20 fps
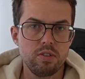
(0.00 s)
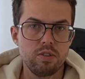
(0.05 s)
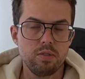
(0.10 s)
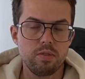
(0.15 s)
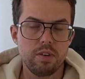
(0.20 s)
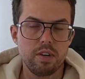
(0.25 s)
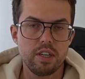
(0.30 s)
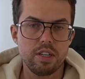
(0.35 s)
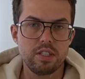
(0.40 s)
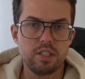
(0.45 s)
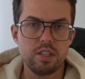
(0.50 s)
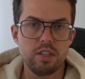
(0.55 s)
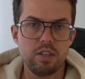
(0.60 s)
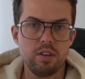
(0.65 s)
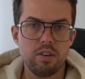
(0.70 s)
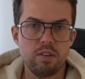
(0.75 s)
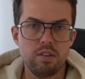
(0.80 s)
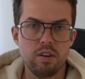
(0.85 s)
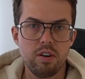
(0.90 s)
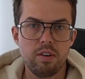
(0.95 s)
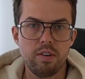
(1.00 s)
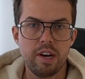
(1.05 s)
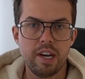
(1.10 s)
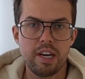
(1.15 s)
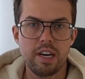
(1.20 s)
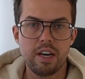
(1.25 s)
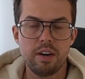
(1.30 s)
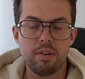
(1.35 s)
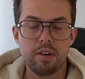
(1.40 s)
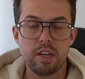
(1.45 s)
towards the euro,
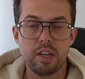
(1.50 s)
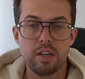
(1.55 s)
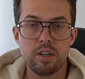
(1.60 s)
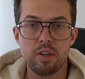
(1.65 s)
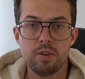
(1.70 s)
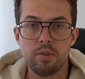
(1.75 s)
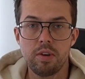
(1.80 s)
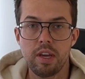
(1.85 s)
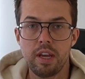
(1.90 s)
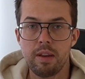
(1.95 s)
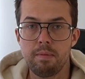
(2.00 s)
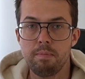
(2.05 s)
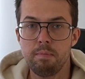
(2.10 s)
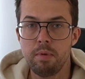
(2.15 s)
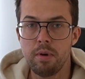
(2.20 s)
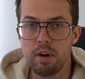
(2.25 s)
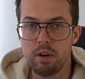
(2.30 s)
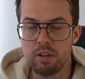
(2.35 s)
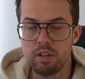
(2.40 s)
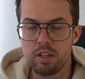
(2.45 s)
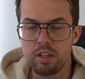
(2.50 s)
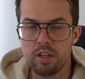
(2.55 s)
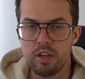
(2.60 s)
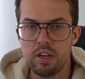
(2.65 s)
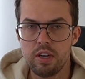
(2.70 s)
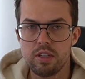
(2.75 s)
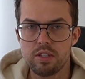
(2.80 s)
and now they are doing it both.